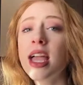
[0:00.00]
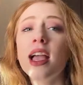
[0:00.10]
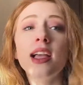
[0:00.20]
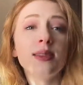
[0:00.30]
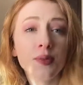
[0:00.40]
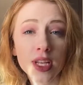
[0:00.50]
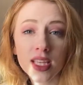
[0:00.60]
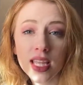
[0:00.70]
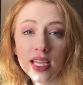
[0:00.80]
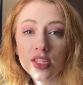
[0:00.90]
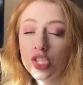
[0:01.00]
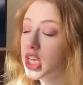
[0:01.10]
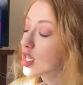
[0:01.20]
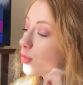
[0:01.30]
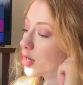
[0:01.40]
it's pretty late in
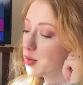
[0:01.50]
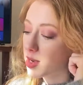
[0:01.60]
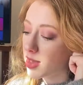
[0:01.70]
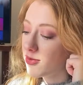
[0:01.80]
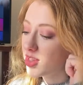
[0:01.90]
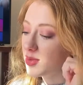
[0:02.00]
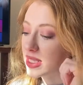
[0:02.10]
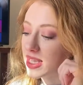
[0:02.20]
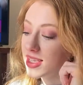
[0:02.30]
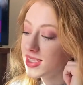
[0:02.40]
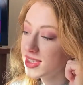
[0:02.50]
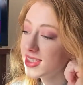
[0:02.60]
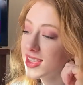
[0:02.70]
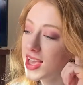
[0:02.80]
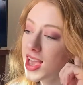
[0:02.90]
January when I'm filming this,
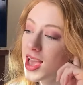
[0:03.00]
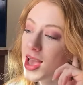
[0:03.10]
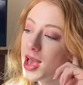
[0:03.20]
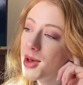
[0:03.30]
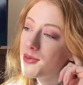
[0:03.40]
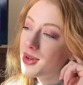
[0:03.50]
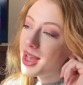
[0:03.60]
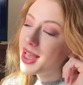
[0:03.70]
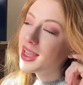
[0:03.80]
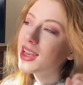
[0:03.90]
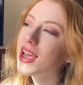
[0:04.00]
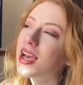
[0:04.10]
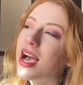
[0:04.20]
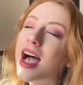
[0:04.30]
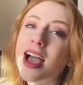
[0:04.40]
but
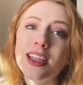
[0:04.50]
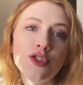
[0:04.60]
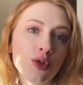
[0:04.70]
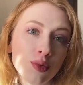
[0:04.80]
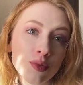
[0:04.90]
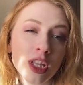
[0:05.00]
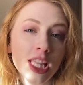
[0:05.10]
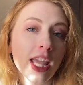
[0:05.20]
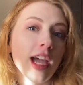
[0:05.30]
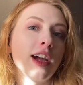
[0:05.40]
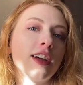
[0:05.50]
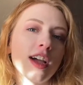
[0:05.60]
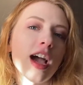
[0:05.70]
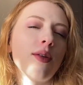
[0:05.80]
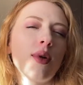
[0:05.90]
I don't really care.
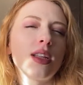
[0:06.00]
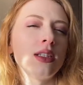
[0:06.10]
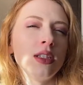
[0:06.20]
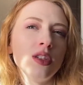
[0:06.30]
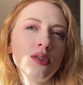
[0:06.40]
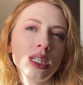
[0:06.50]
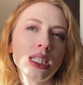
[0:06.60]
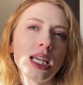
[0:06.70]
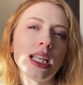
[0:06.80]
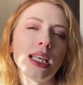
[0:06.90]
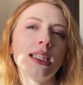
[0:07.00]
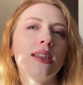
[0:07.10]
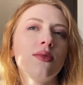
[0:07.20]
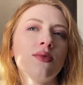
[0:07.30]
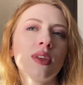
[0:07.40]
I want to do it and I
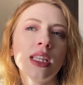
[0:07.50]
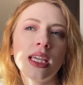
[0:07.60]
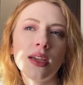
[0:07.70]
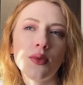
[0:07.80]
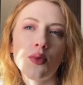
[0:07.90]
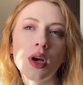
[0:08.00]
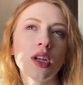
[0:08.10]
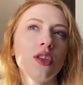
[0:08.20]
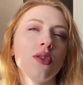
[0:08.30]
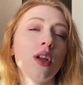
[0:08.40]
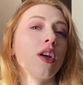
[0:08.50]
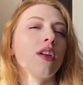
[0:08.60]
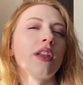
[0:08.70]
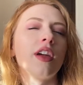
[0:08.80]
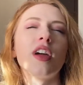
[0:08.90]
didn't really want to do it
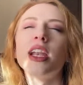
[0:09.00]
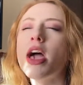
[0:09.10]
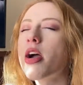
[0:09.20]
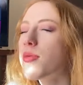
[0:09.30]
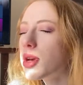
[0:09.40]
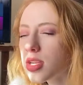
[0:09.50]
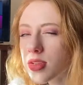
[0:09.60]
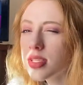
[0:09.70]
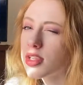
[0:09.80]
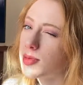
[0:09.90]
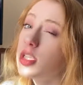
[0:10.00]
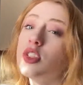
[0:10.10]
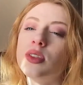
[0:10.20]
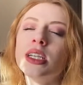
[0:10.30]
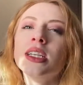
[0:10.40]
earlier and now I want to do it, so I'm going to do
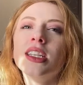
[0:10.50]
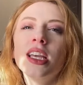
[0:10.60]
it.